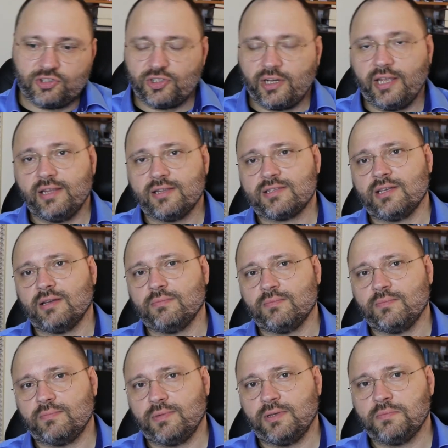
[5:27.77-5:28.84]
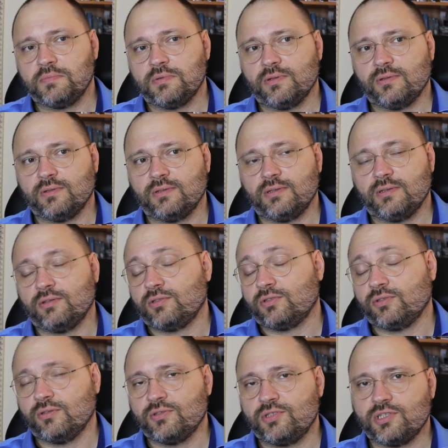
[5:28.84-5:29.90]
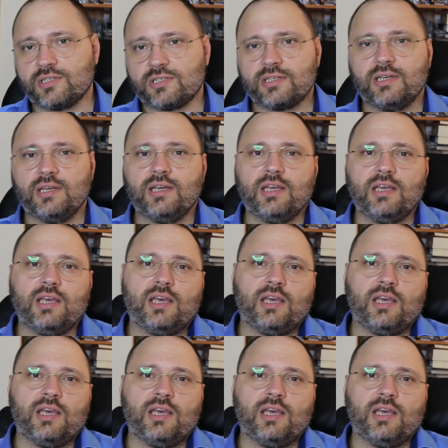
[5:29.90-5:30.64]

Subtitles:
train some people or soldiers